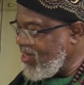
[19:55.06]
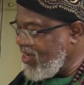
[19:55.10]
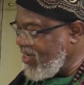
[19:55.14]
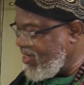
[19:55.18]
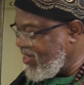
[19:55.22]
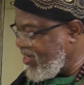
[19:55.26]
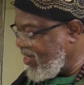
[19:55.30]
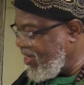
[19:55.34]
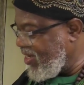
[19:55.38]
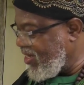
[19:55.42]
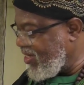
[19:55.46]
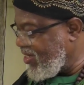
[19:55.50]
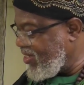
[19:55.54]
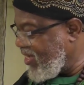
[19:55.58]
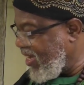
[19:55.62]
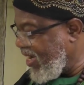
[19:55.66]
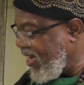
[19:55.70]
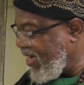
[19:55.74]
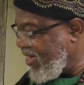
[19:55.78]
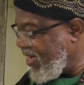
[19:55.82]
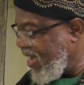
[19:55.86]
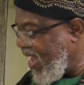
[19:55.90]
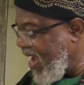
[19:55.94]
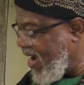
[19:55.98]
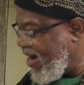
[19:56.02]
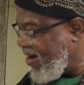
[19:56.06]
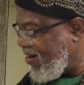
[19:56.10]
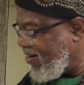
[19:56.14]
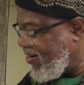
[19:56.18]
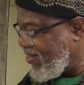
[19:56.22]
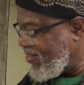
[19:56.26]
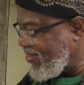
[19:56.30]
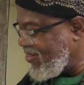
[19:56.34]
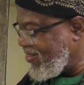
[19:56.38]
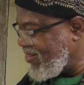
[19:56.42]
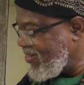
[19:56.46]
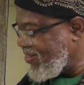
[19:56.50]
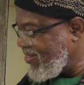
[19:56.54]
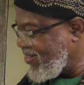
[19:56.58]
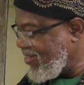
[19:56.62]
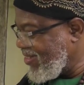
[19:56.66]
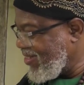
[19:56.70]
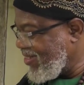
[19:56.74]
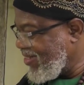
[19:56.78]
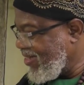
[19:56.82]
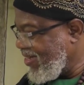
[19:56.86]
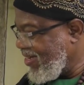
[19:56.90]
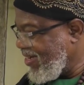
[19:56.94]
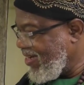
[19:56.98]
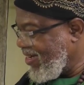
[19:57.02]
Any day now,
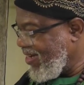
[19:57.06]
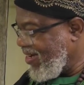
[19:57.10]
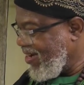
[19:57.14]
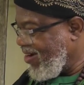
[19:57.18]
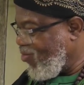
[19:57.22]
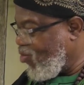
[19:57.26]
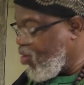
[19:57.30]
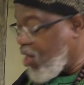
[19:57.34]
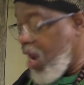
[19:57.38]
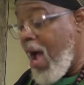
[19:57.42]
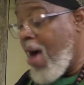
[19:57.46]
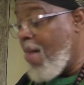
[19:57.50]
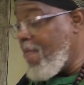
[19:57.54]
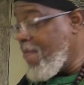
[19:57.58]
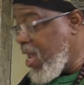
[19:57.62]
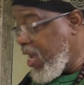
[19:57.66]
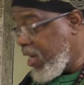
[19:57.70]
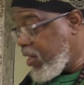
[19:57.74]
without